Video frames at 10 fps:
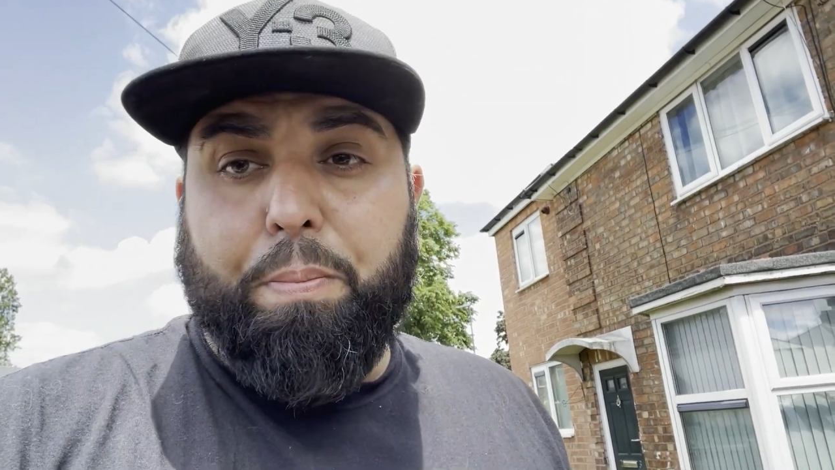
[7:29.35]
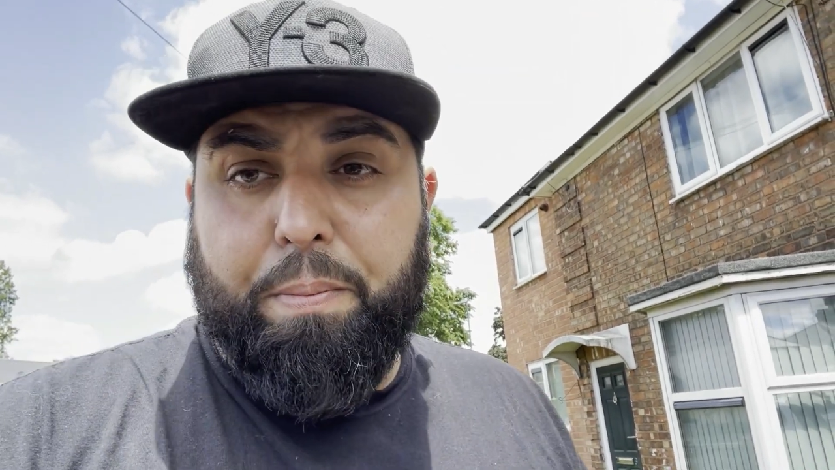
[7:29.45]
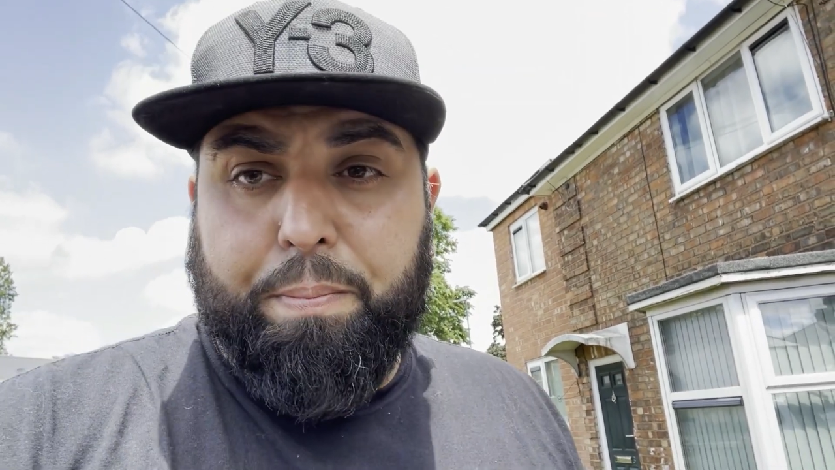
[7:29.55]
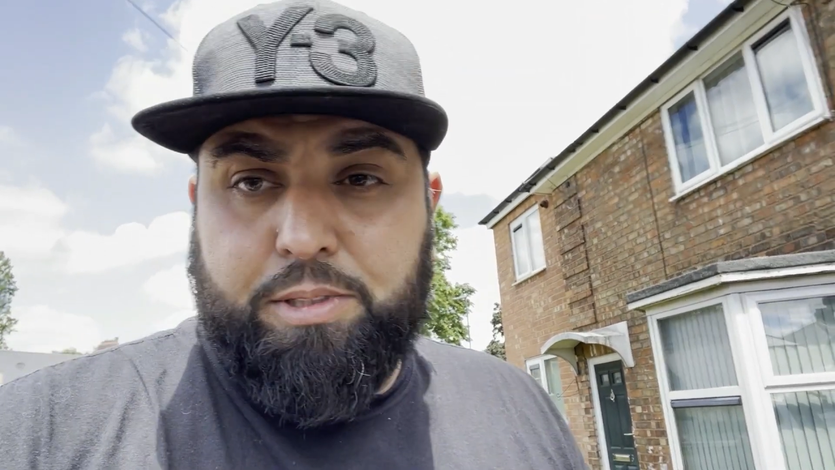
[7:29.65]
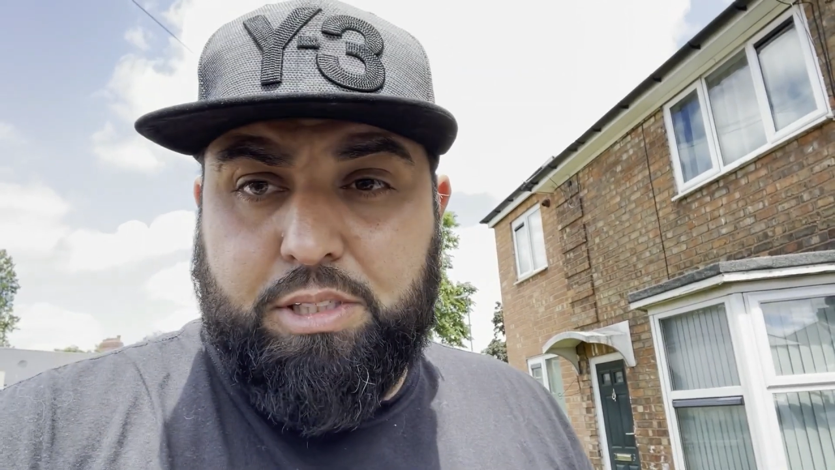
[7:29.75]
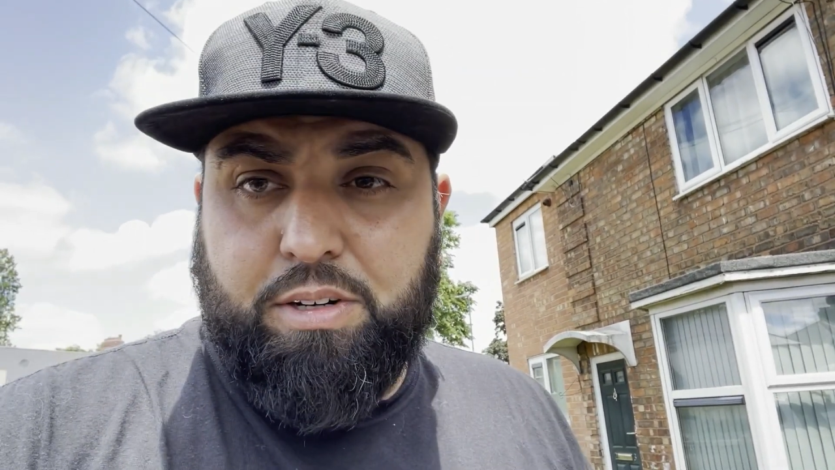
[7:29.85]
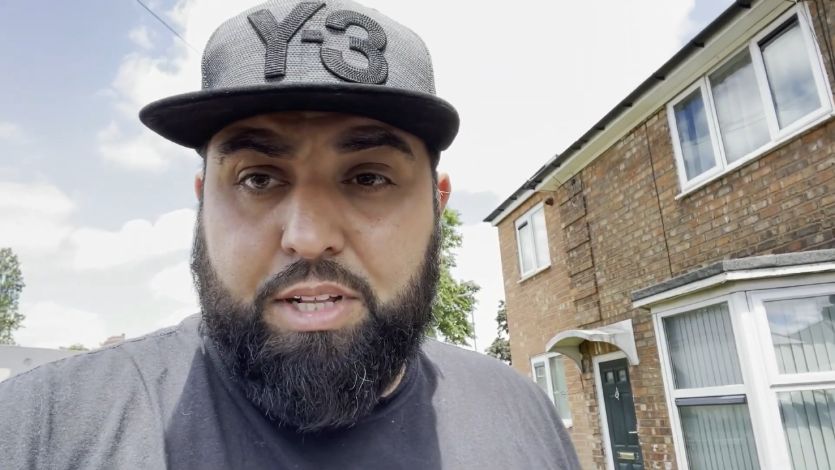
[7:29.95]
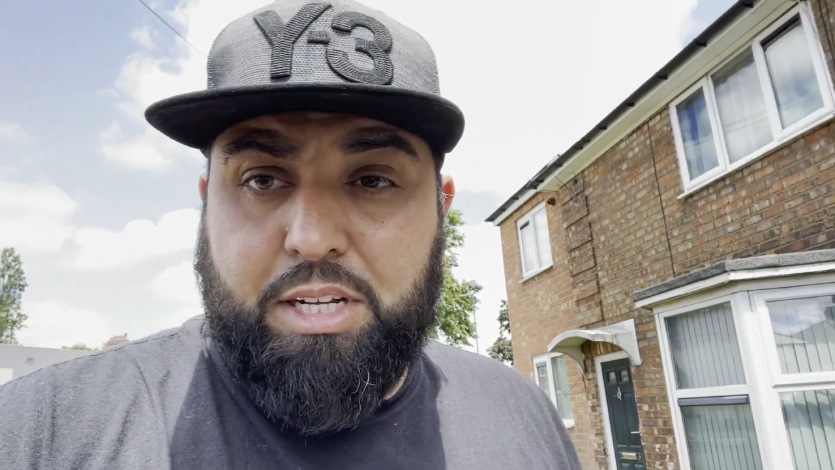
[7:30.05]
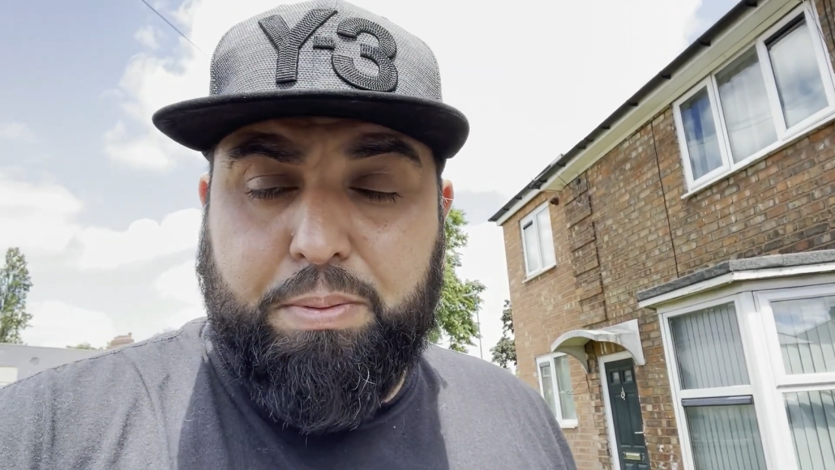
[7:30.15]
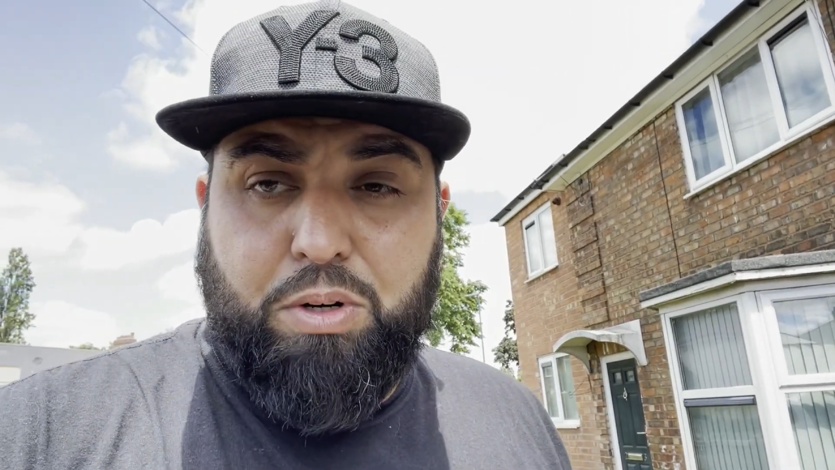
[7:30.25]
pump and stuff
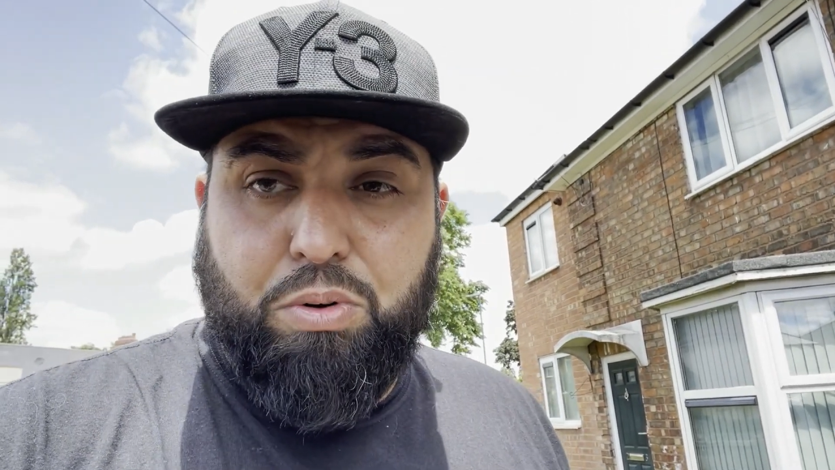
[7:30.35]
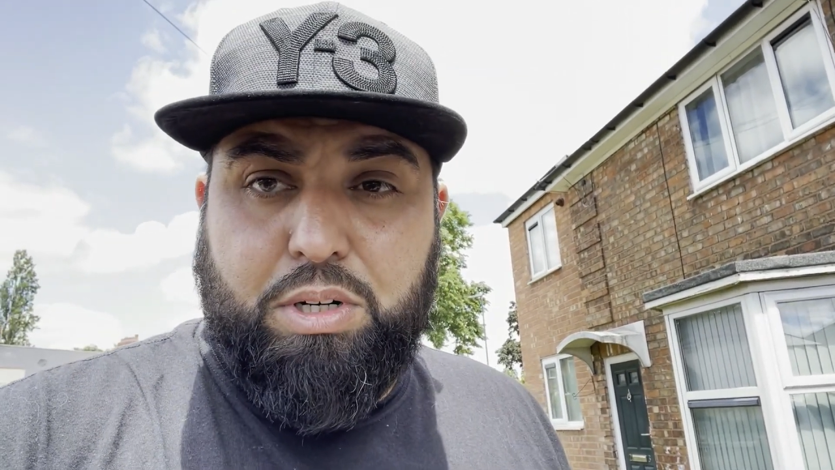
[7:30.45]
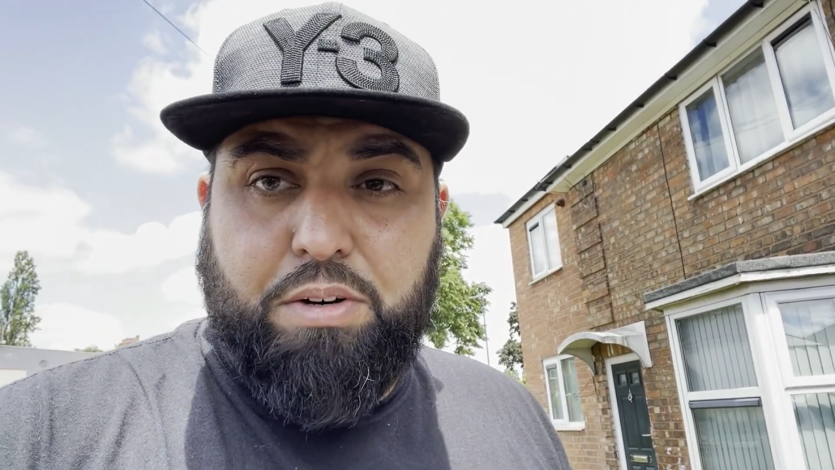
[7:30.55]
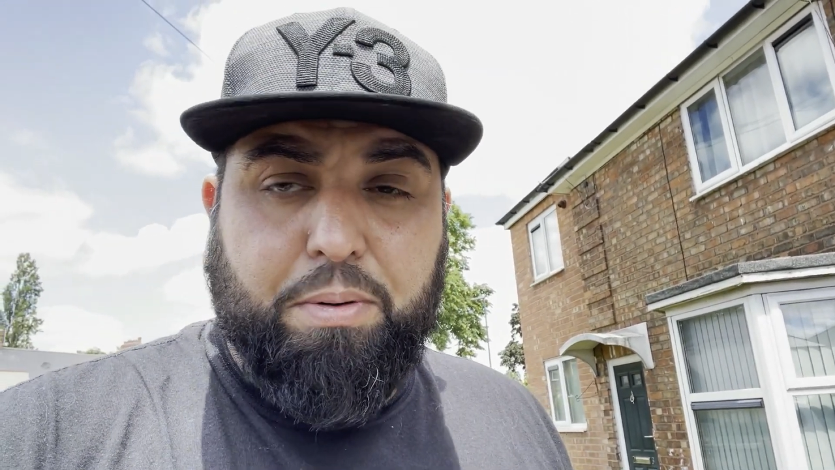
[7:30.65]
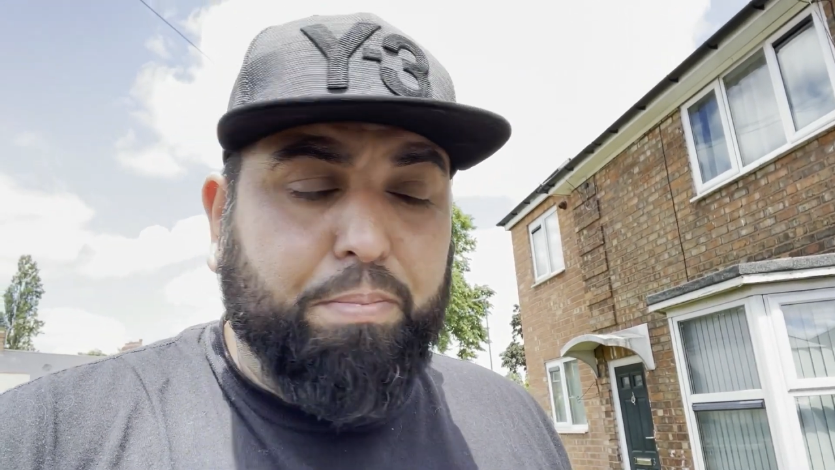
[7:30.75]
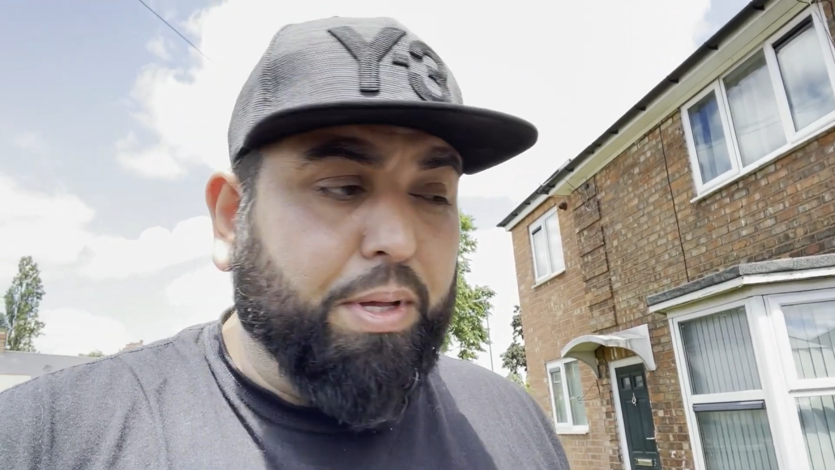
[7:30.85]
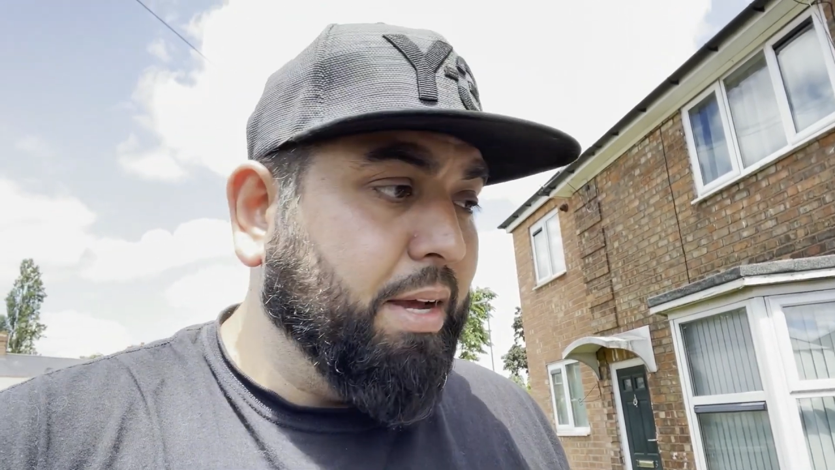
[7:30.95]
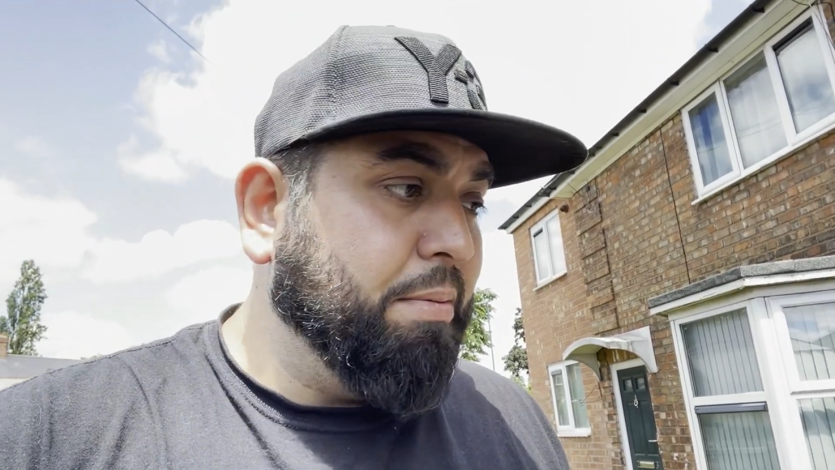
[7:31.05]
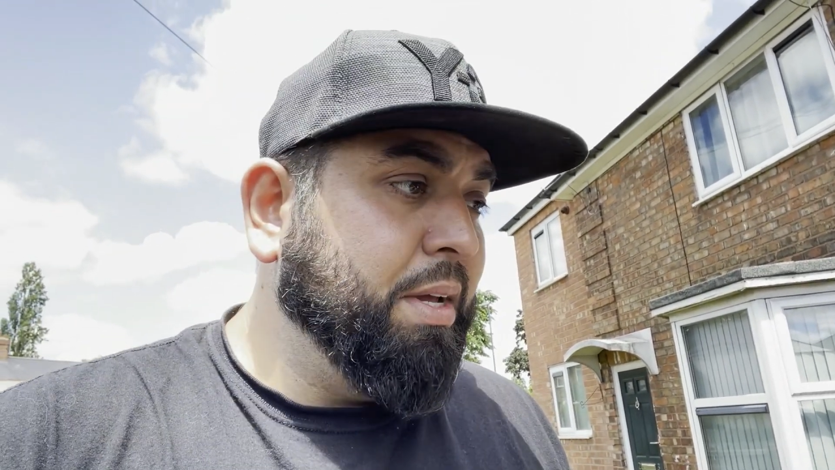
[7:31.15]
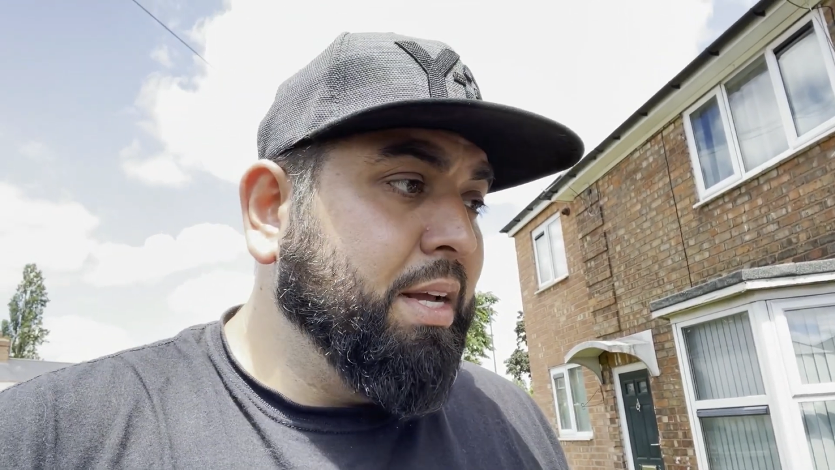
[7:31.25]
that's been ordered from BM.